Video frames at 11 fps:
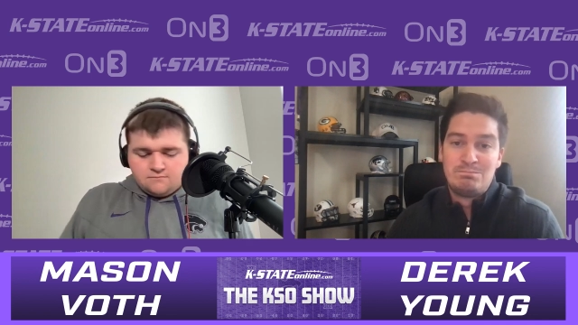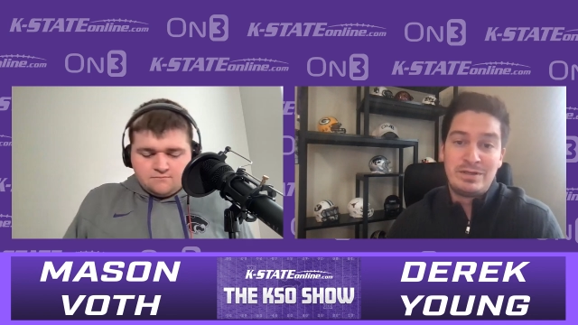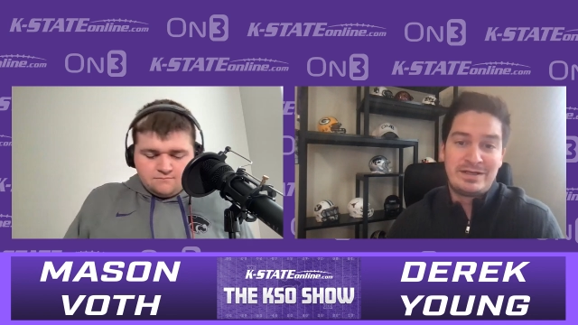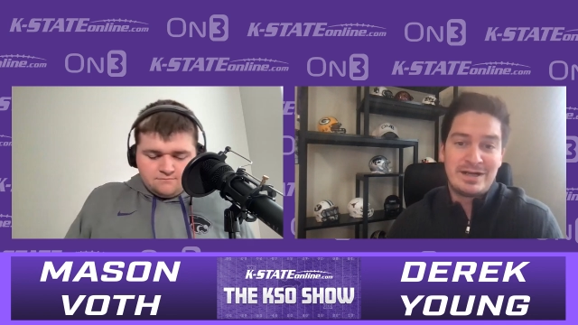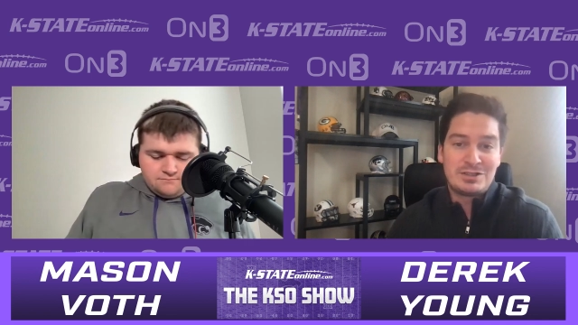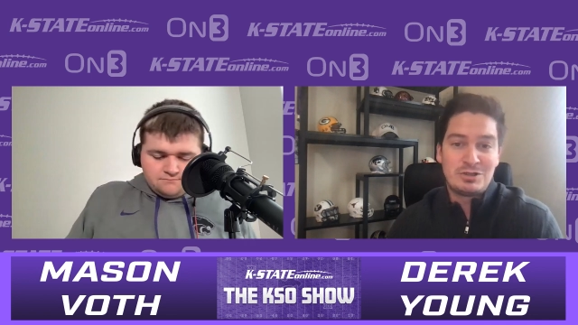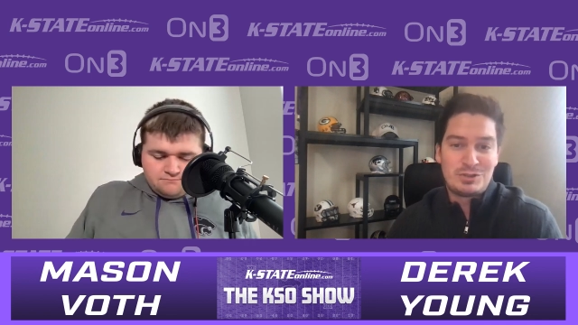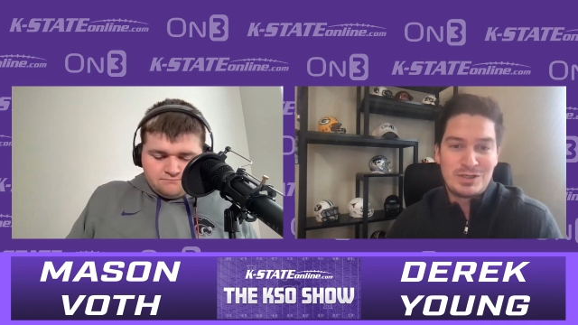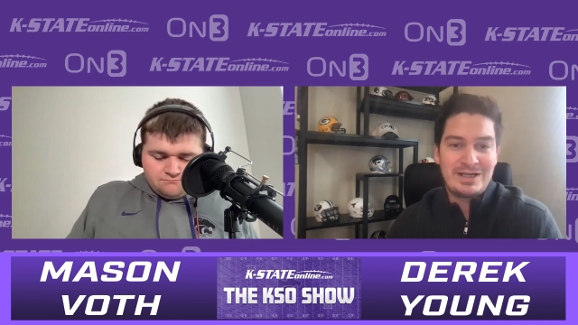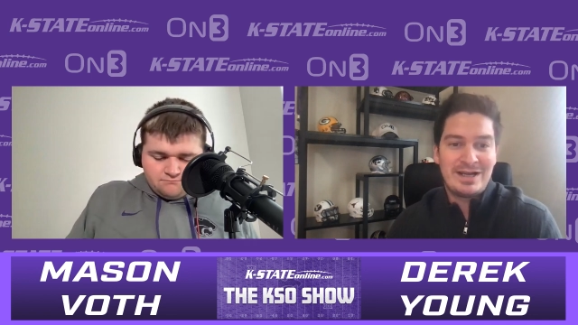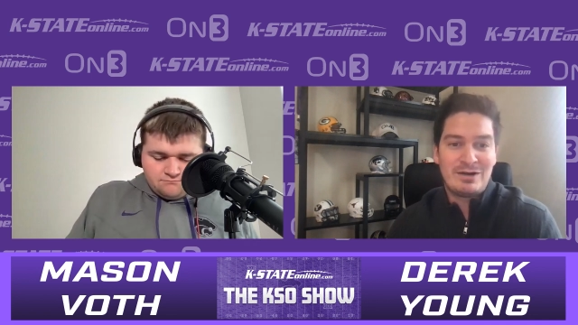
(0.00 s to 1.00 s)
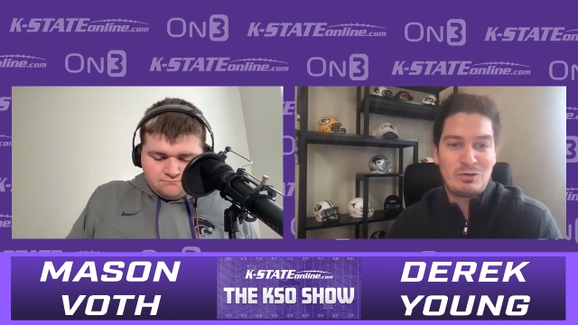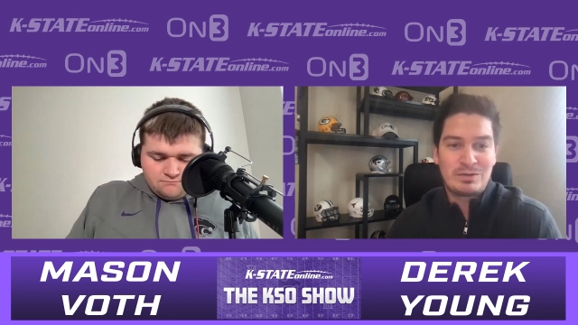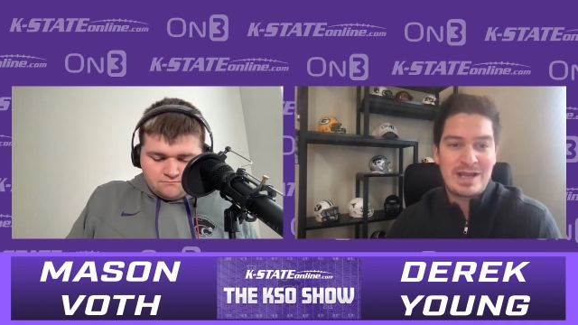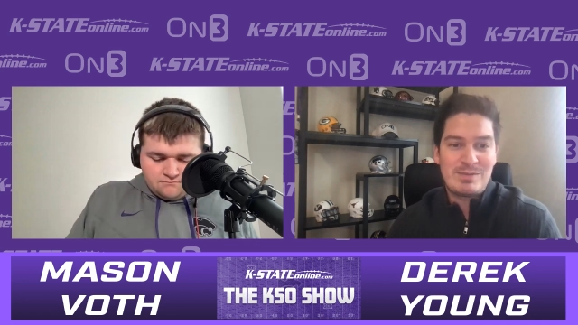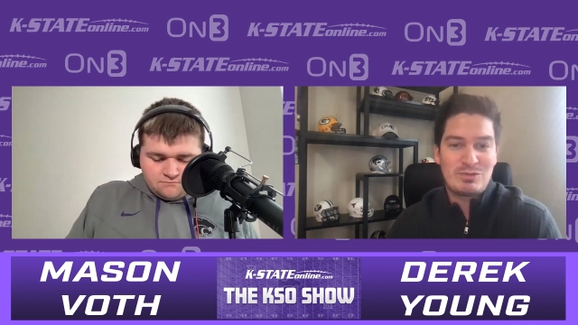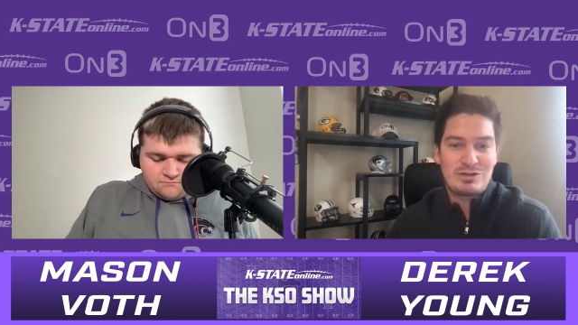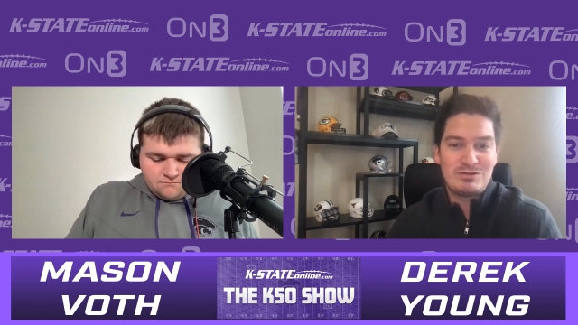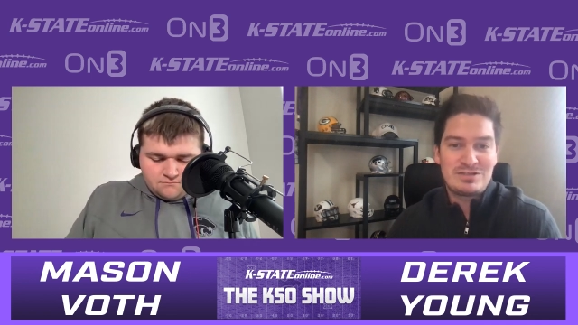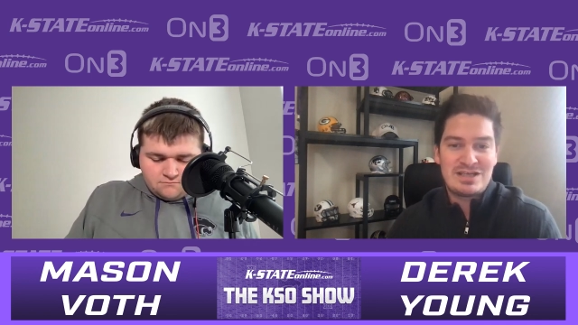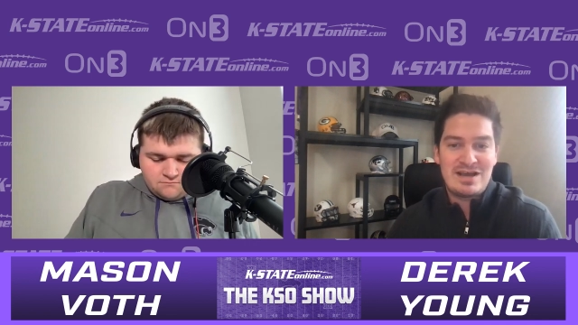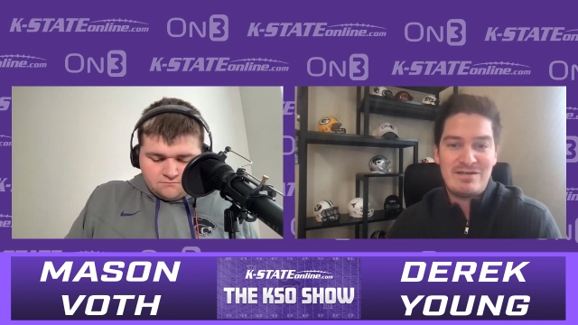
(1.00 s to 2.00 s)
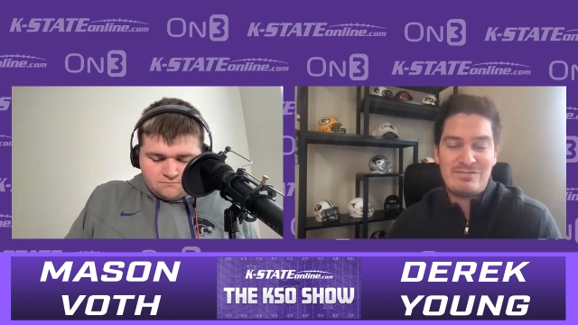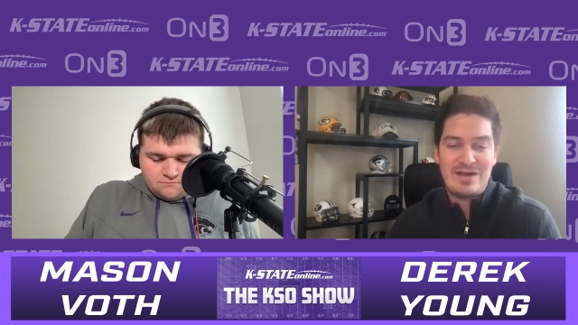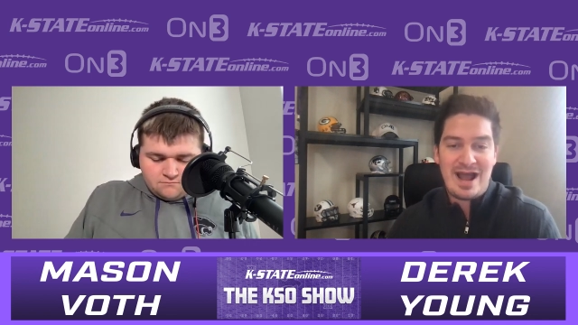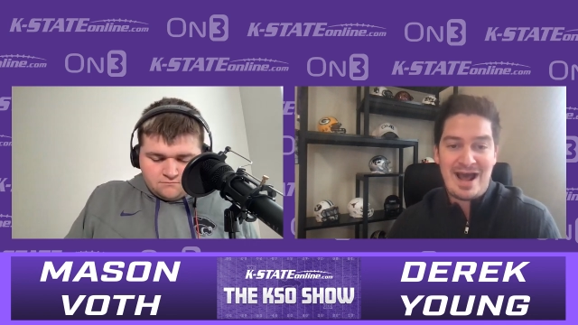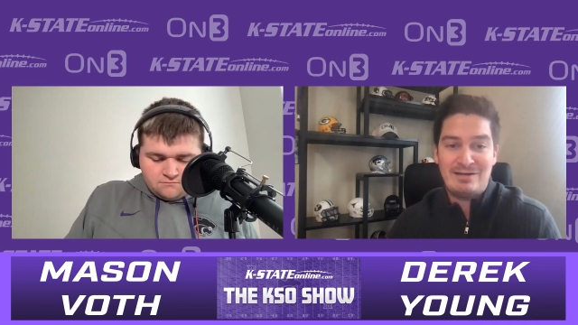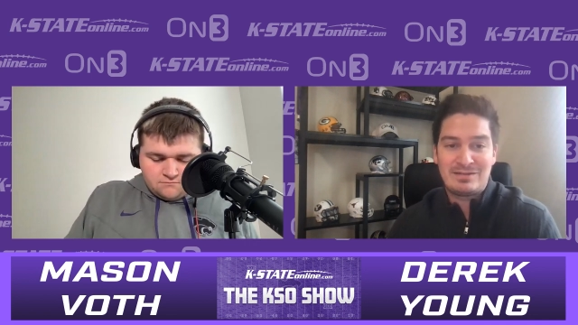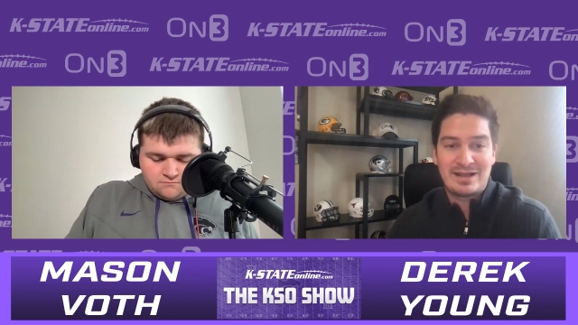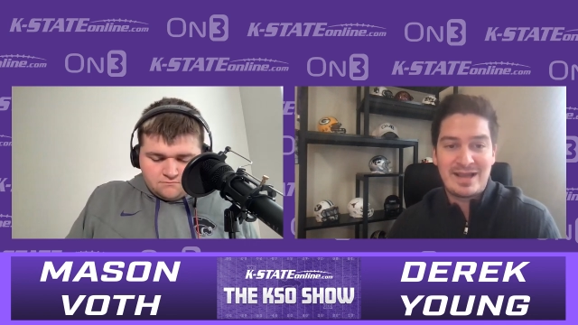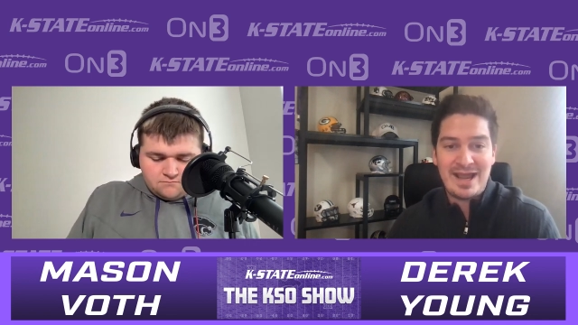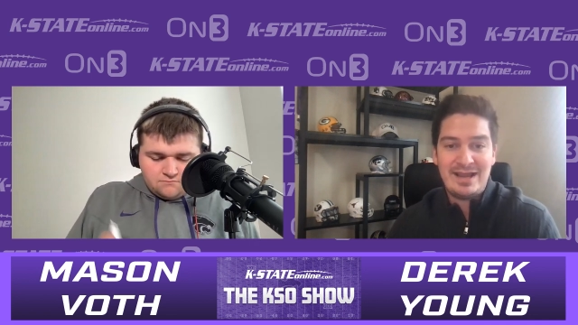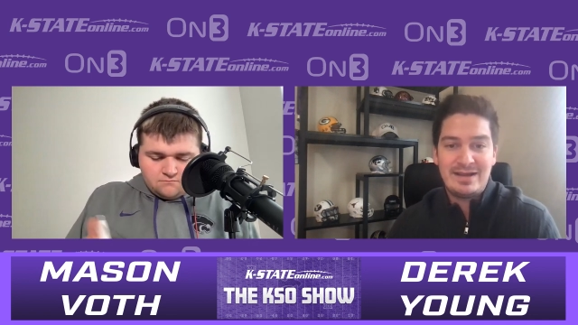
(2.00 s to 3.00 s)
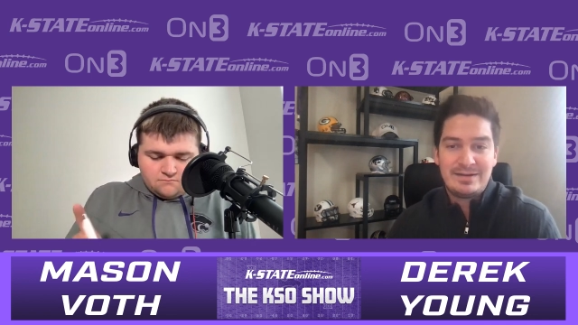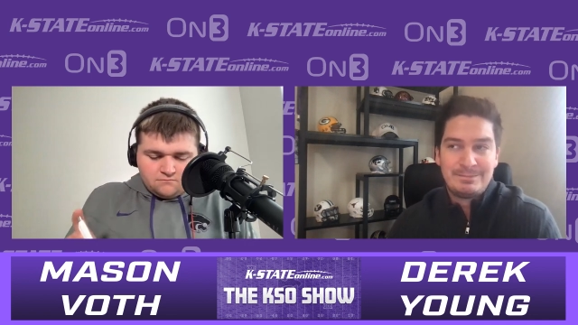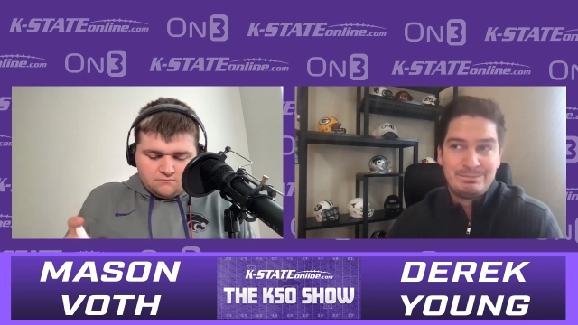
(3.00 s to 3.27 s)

Speaker 1: because you did get a home game with UCF out the gate,